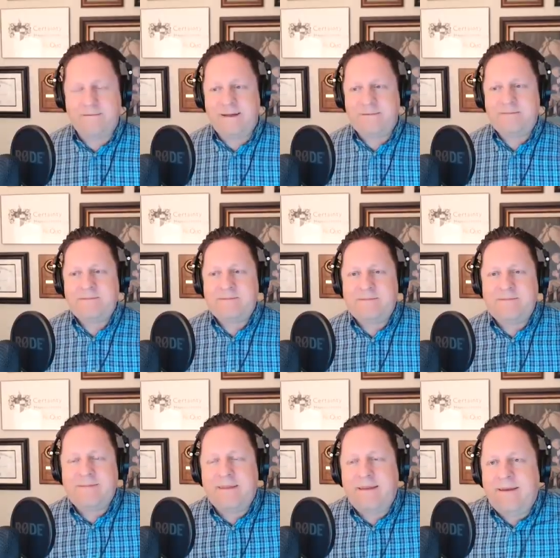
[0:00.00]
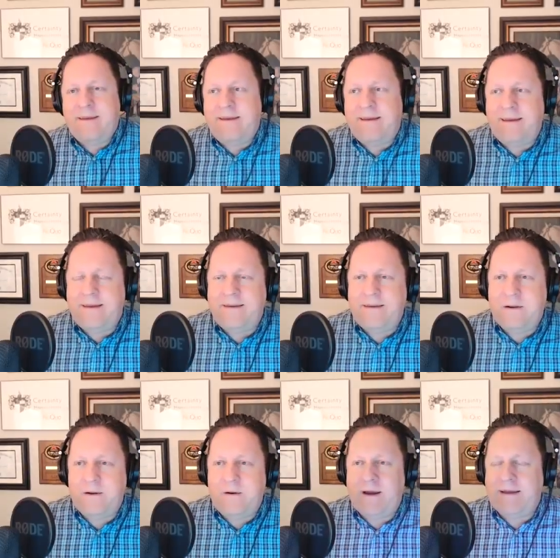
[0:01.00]
that.
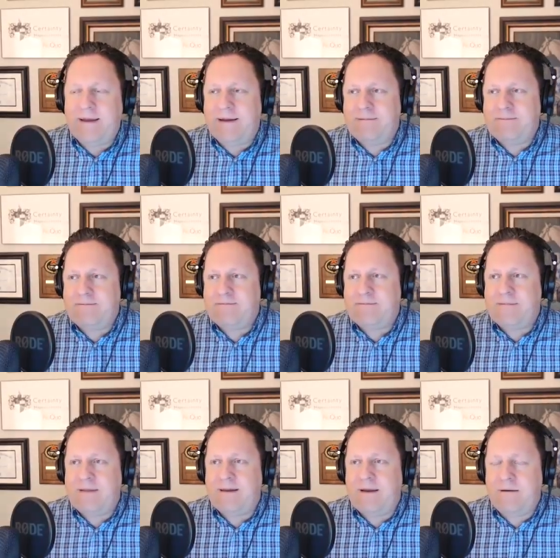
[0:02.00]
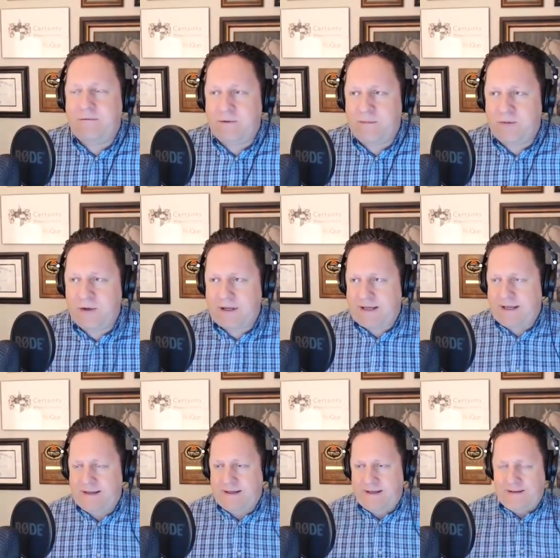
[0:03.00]
I wrote a book,
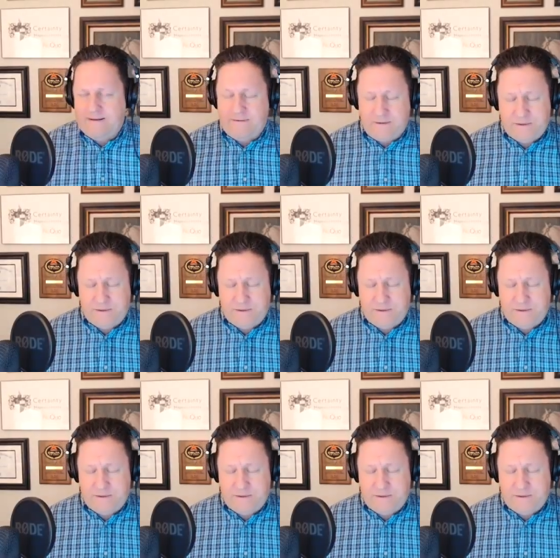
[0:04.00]
or a